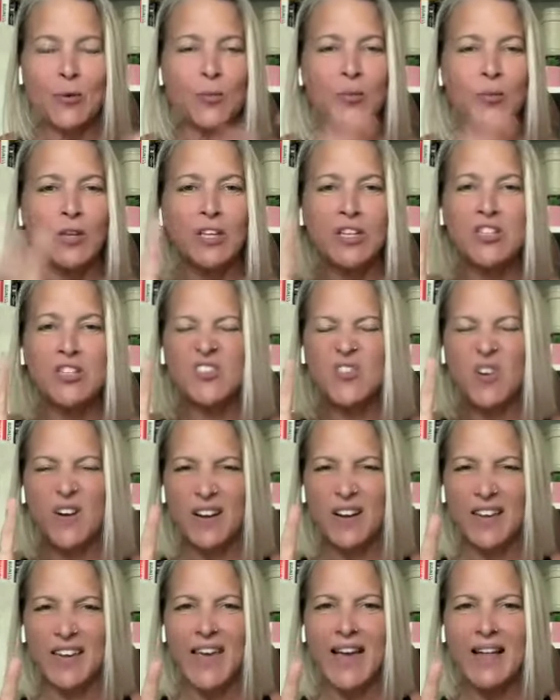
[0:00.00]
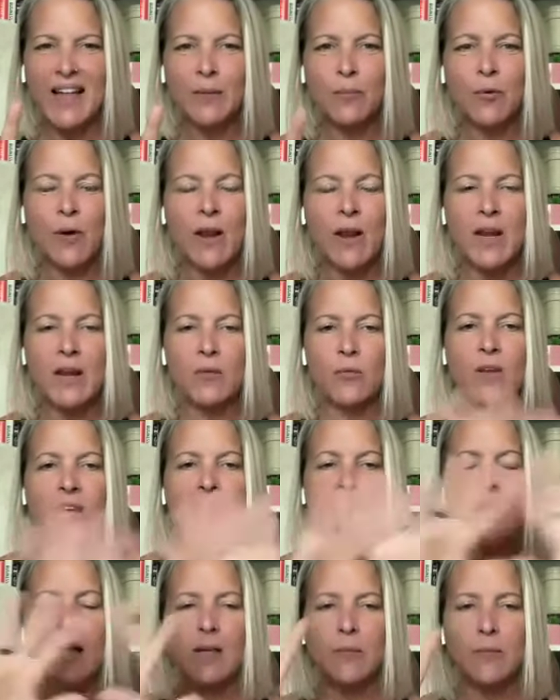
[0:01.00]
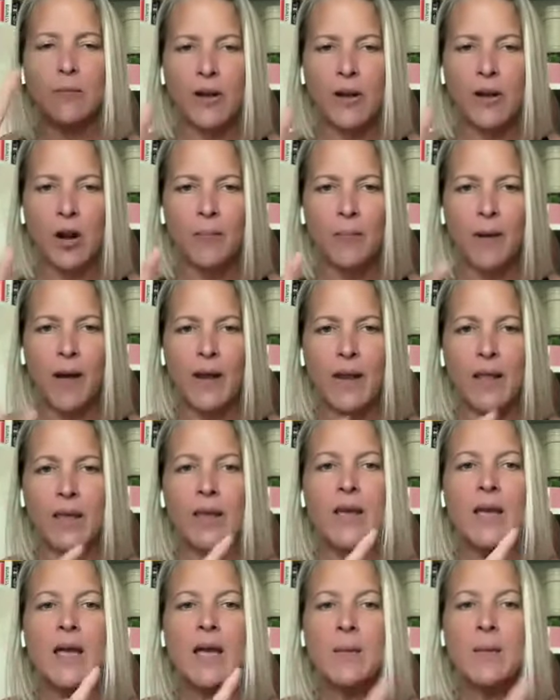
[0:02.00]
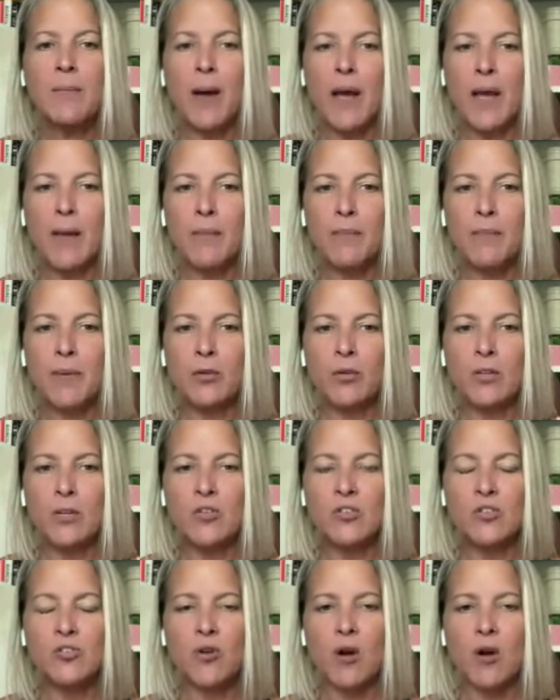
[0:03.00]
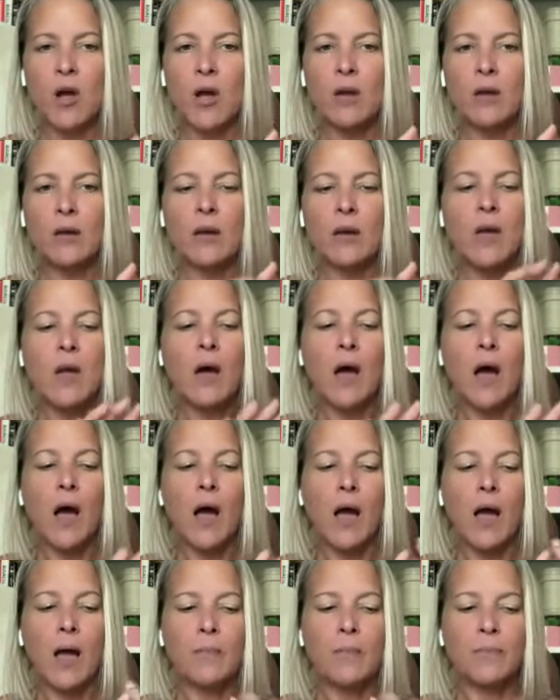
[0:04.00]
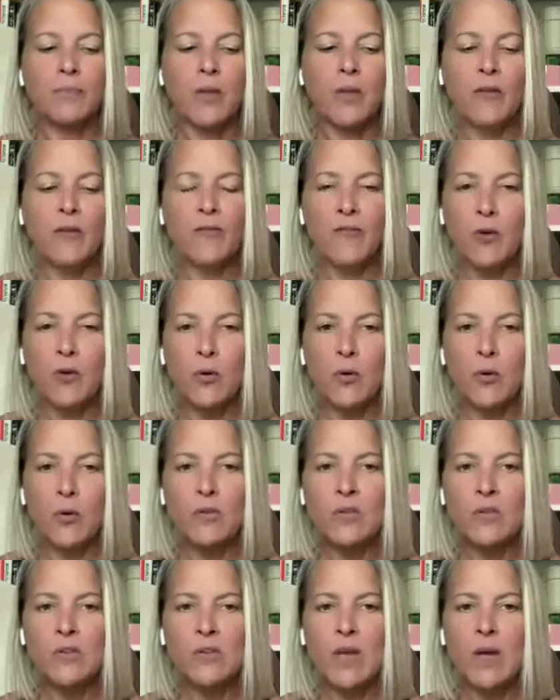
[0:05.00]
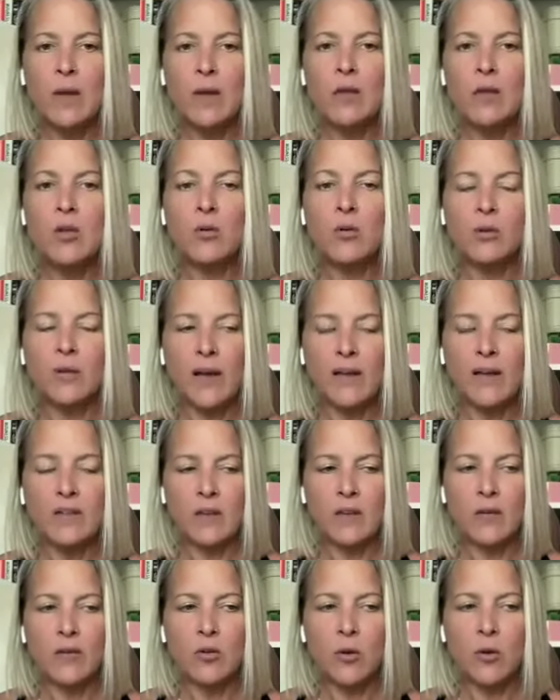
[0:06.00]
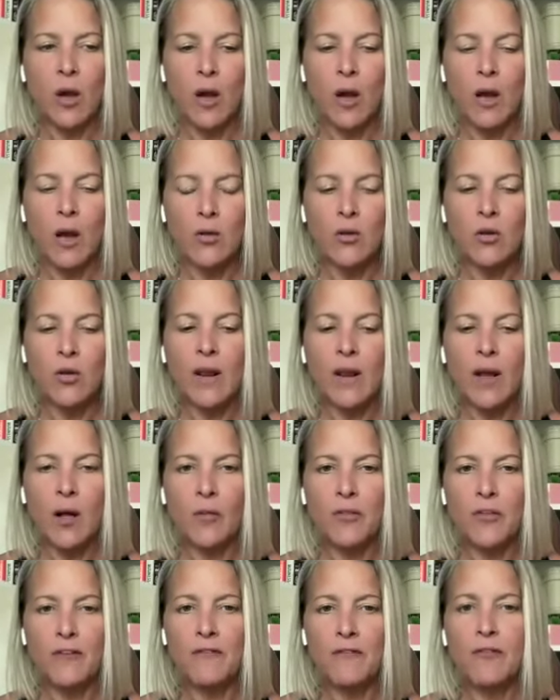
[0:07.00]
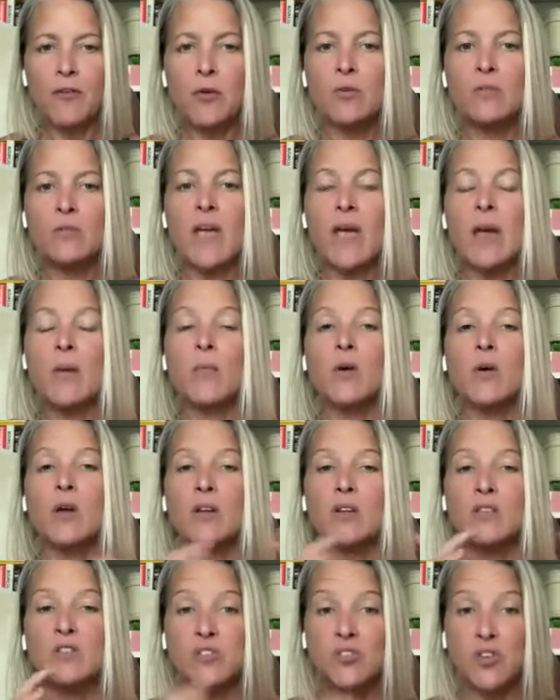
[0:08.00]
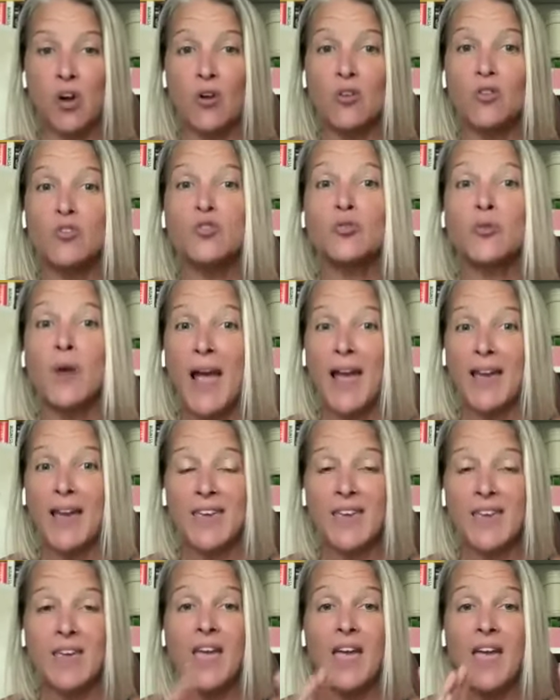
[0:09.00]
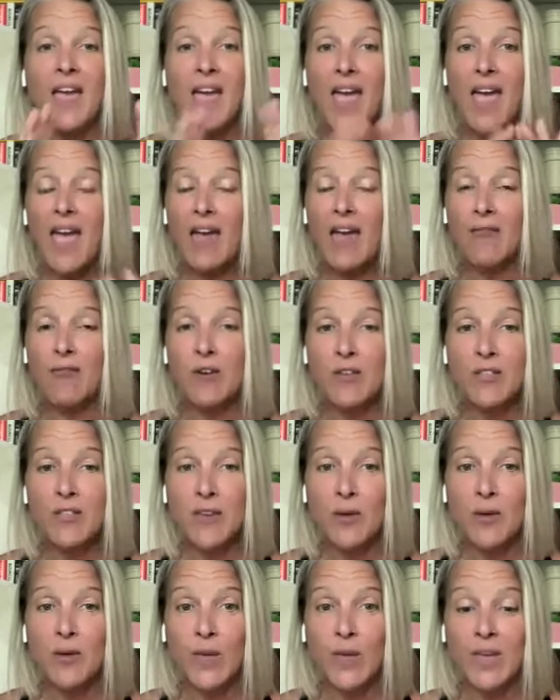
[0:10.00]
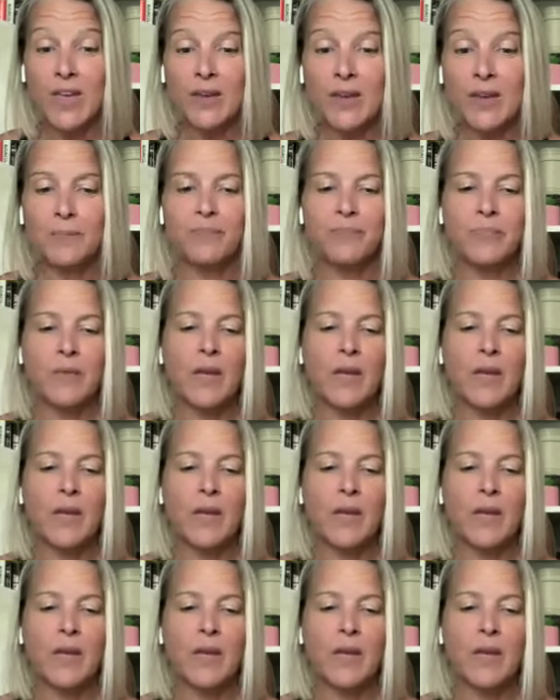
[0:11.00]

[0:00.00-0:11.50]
We're really just trying to recalibrate our body by building strong foods, utilizing good, healthy foods, and we're going to start tracking everything we eat.